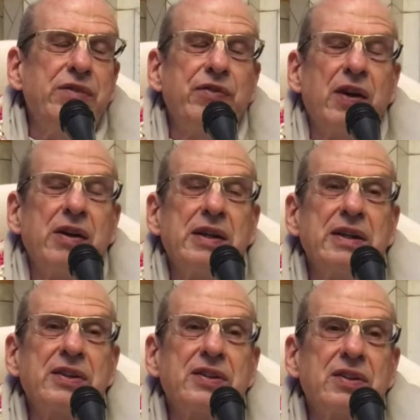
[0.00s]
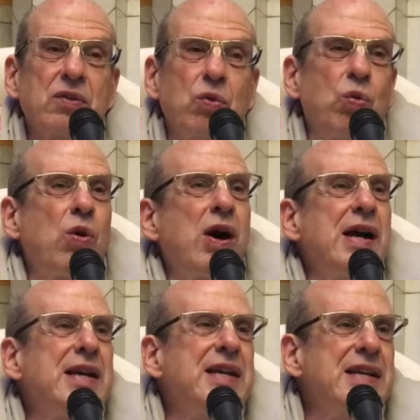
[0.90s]
forest,
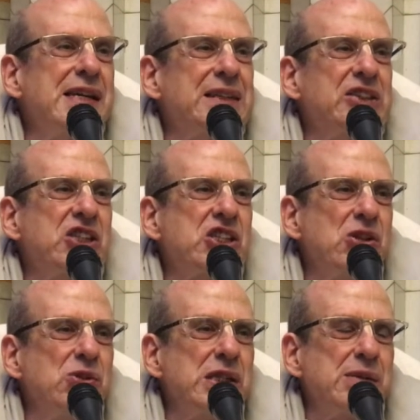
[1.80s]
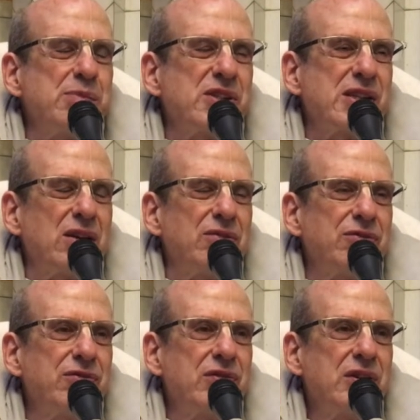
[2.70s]
why he had shown himself
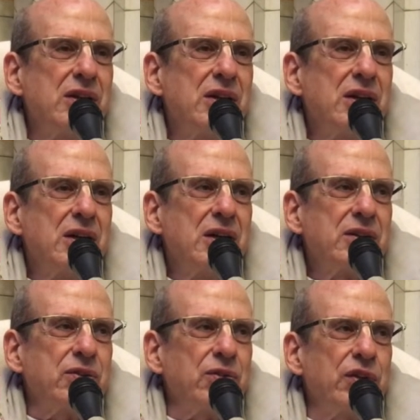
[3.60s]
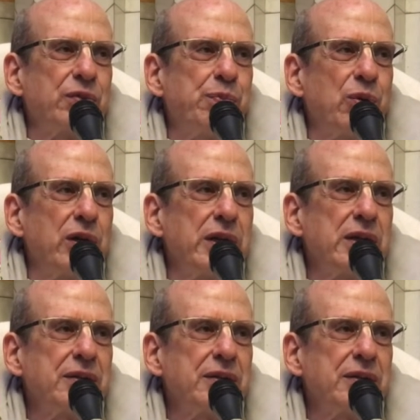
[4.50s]
to this boy.